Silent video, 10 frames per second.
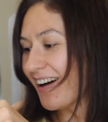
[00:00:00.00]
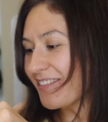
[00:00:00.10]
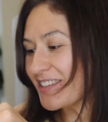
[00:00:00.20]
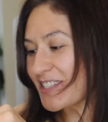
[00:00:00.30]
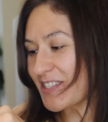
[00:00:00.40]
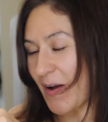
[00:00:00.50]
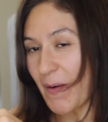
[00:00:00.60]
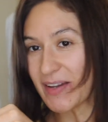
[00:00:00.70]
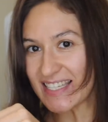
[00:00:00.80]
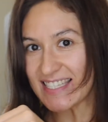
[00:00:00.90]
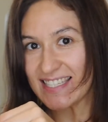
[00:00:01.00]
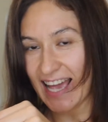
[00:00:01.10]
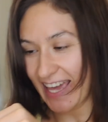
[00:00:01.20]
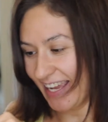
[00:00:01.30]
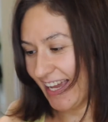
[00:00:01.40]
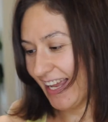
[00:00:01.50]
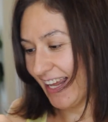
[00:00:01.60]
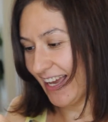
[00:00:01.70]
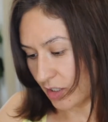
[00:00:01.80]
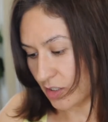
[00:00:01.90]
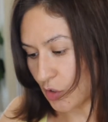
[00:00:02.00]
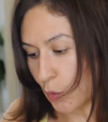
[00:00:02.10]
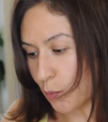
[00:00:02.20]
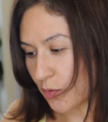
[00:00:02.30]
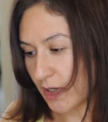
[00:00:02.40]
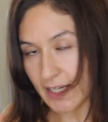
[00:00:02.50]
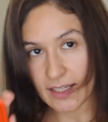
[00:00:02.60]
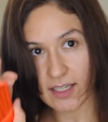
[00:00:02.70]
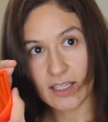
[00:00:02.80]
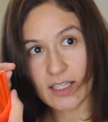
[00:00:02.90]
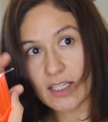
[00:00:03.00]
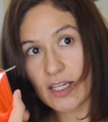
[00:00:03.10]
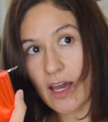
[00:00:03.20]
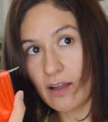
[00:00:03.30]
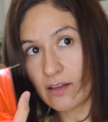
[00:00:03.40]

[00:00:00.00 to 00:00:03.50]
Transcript: I'm so excited. It's so pretty.